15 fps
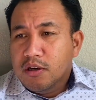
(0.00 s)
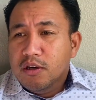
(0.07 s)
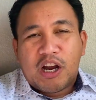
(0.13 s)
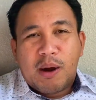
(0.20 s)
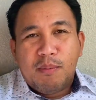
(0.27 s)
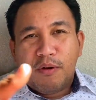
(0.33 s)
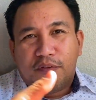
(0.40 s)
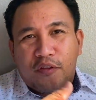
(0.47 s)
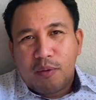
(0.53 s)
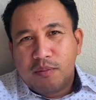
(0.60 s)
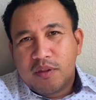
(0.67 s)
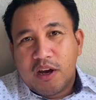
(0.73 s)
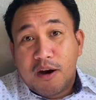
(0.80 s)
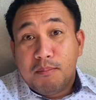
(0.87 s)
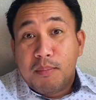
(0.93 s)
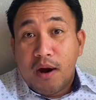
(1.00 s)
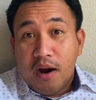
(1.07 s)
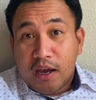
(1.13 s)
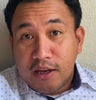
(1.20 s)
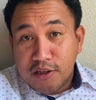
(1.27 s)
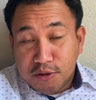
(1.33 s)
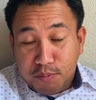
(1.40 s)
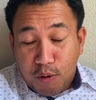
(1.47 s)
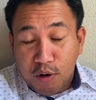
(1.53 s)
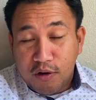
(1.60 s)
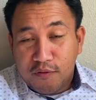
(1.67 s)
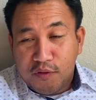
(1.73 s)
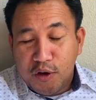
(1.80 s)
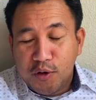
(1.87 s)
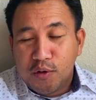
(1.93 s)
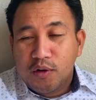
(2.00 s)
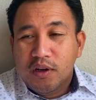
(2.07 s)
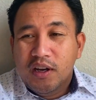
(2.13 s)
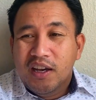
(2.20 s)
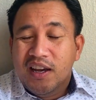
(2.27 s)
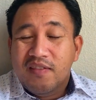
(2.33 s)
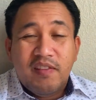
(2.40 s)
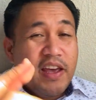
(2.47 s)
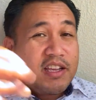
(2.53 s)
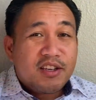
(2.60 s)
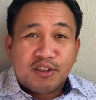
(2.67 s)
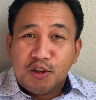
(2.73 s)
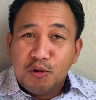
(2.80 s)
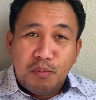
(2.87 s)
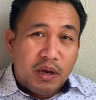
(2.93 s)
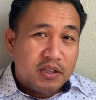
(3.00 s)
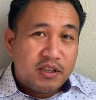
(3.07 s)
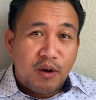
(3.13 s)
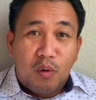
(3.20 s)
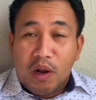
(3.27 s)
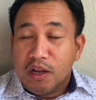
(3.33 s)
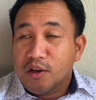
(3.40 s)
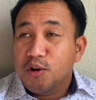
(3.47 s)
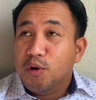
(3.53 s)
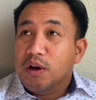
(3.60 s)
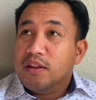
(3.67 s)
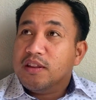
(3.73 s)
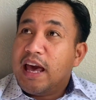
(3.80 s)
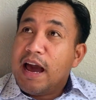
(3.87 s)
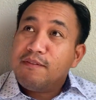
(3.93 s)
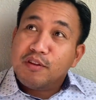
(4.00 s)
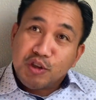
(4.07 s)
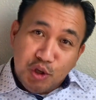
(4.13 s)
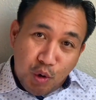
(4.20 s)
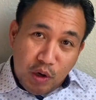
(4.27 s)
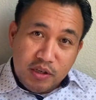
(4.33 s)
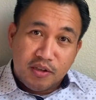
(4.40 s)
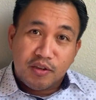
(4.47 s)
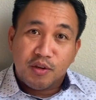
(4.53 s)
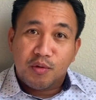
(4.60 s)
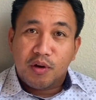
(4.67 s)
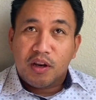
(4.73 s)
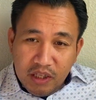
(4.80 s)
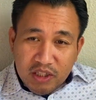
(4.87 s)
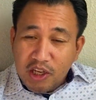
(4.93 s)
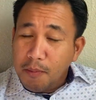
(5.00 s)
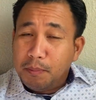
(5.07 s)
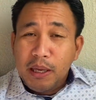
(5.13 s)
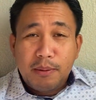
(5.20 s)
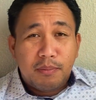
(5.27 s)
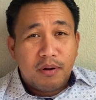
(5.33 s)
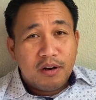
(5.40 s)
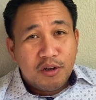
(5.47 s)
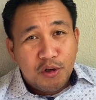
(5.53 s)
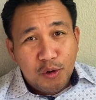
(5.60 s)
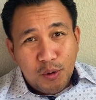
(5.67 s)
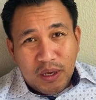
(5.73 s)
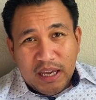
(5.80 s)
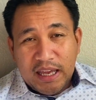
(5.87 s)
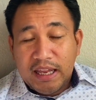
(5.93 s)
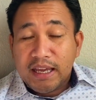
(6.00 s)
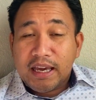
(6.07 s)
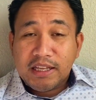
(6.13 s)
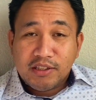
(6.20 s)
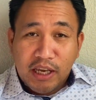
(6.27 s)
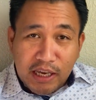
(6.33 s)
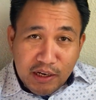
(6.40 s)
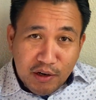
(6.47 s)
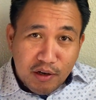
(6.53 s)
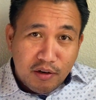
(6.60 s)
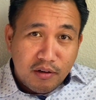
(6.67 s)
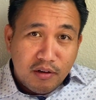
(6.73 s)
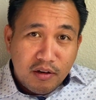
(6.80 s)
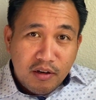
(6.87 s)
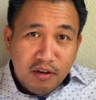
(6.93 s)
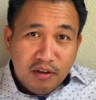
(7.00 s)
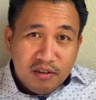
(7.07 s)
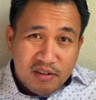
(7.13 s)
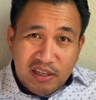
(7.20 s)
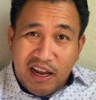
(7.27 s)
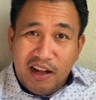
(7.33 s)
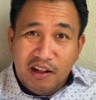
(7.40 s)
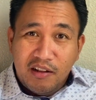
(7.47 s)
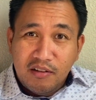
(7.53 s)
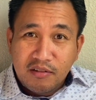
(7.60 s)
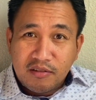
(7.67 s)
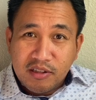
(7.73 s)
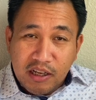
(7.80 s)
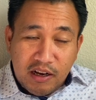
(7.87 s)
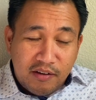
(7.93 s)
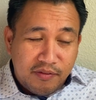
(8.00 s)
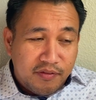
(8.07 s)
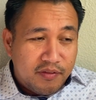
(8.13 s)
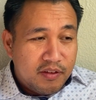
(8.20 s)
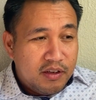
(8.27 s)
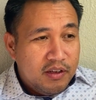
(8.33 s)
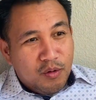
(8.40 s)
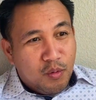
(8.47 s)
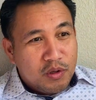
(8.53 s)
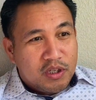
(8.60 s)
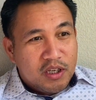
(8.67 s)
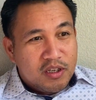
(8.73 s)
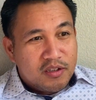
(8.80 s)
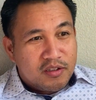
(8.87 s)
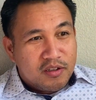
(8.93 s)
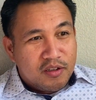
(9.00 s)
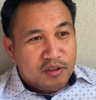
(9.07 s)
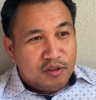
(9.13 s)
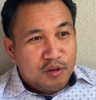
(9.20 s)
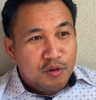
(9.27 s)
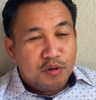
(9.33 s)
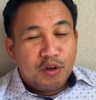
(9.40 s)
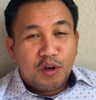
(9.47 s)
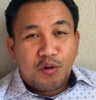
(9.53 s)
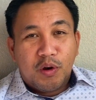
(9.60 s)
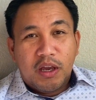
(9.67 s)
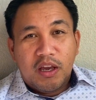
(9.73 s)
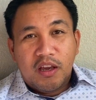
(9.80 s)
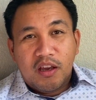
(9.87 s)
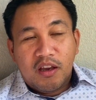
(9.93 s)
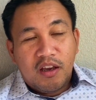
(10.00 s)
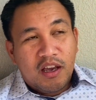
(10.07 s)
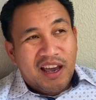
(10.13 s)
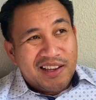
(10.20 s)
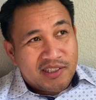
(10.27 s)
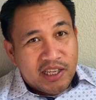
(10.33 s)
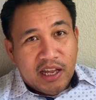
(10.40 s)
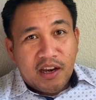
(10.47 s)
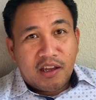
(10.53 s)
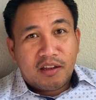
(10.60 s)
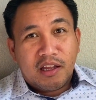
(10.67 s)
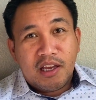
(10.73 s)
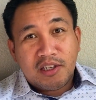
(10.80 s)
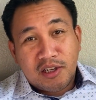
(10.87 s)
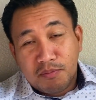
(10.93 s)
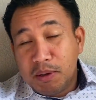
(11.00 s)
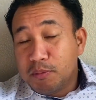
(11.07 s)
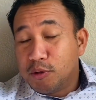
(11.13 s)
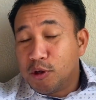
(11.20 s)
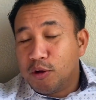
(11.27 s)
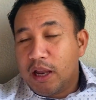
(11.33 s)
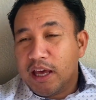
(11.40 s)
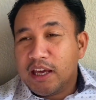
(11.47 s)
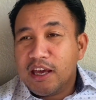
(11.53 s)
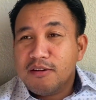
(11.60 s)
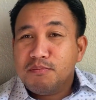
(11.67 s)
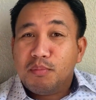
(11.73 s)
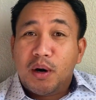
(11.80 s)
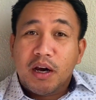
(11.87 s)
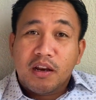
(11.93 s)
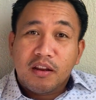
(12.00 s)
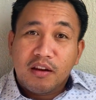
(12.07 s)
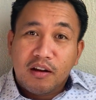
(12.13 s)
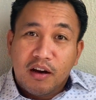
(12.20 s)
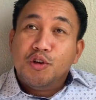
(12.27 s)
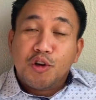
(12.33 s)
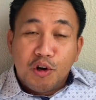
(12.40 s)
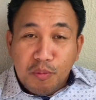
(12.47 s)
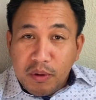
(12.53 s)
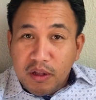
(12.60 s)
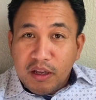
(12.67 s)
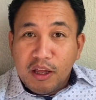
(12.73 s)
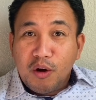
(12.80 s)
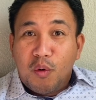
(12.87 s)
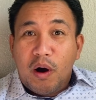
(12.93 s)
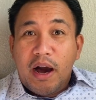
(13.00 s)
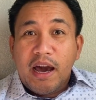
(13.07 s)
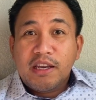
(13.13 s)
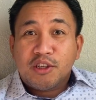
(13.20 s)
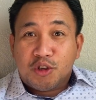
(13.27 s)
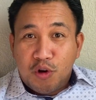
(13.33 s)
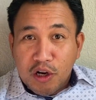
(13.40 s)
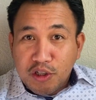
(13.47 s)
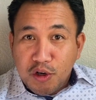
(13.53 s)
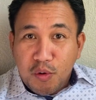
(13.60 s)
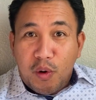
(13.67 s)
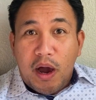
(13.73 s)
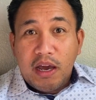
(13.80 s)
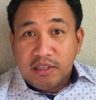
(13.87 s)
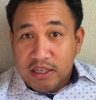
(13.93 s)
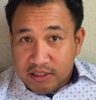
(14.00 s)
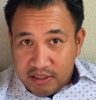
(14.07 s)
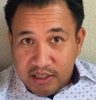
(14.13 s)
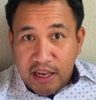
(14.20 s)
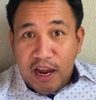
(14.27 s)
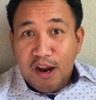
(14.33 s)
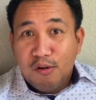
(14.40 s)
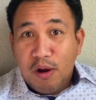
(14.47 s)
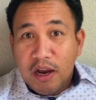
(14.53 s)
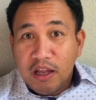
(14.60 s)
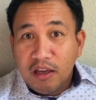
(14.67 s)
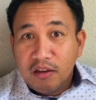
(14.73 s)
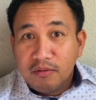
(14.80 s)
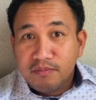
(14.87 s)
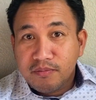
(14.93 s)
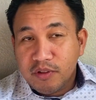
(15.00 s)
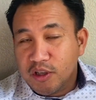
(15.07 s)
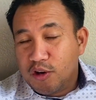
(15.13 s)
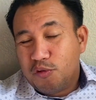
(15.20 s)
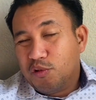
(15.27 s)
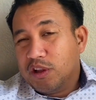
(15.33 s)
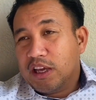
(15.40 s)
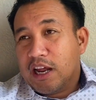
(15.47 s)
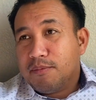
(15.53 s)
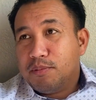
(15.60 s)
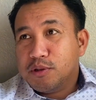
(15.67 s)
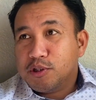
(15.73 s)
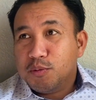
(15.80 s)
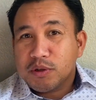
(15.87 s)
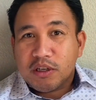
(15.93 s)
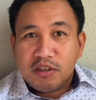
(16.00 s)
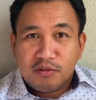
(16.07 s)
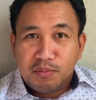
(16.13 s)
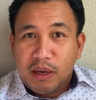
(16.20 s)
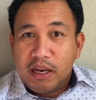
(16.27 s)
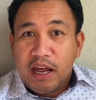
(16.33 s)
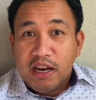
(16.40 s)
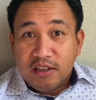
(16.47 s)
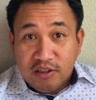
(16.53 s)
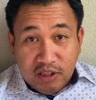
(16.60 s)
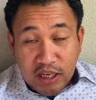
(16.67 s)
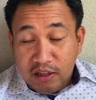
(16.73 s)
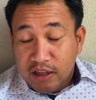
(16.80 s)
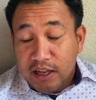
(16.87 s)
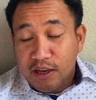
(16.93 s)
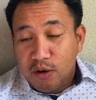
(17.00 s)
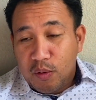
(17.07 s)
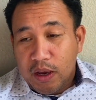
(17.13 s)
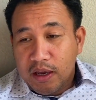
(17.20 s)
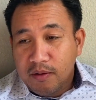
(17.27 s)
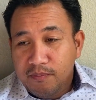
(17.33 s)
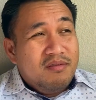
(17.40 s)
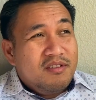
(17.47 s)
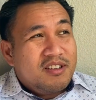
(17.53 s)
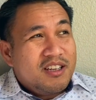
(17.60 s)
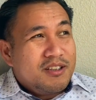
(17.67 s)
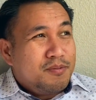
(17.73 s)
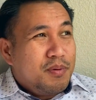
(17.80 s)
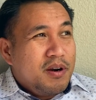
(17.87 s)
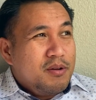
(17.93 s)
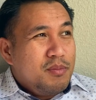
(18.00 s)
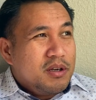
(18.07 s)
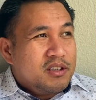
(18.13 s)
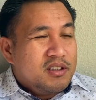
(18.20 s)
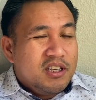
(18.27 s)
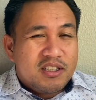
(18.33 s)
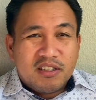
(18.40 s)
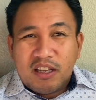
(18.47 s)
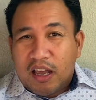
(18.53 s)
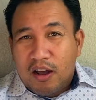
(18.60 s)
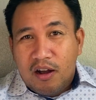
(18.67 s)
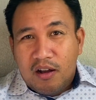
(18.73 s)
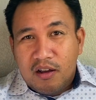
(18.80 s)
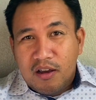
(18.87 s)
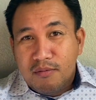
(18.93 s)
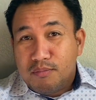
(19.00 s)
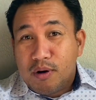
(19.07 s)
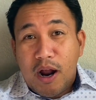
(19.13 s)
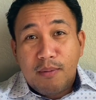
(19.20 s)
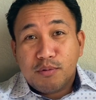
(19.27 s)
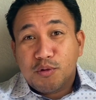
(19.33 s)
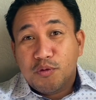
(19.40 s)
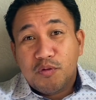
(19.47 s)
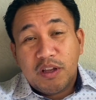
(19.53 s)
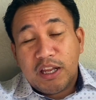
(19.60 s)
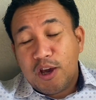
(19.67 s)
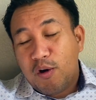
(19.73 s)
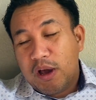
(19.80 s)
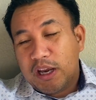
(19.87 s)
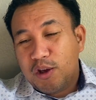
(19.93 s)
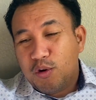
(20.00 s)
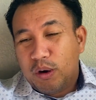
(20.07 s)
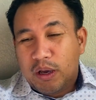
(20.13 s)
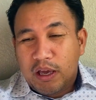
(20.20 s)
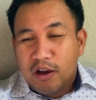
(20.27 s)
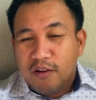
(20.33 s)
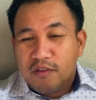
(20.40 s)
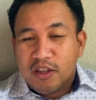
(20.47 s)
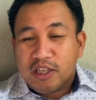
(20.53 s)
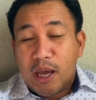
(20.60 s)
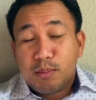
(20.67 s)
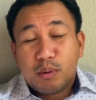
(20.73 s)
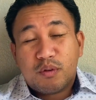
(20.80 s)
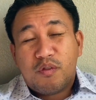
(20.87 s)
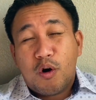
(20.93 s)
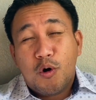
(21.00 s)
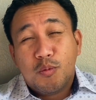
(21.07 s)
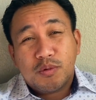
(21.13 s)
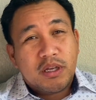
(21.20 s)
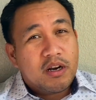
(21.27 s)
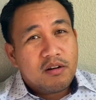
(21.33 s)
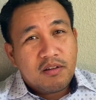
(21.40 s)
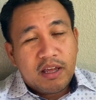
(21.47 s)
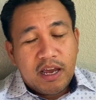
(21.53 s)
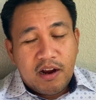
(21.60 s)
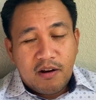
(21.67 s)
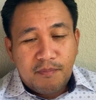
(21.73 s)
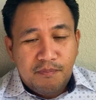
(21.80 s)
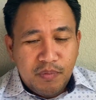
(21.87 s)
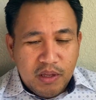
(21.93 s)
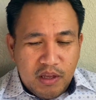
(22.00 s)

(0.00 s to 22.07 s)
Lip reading: Coming from the Americans' point of view, they just do it because they want to do it. They have the choice to do it. Some people are doing it in container style stuff, which is to a degree aesthetically. Some people don't like it, but durability wise, structure wise, it's there already. You don't really got to put too much because it's made out of steel anyway. So that's pretty much, this is like a impromptu video anyway of the types of homes that are there.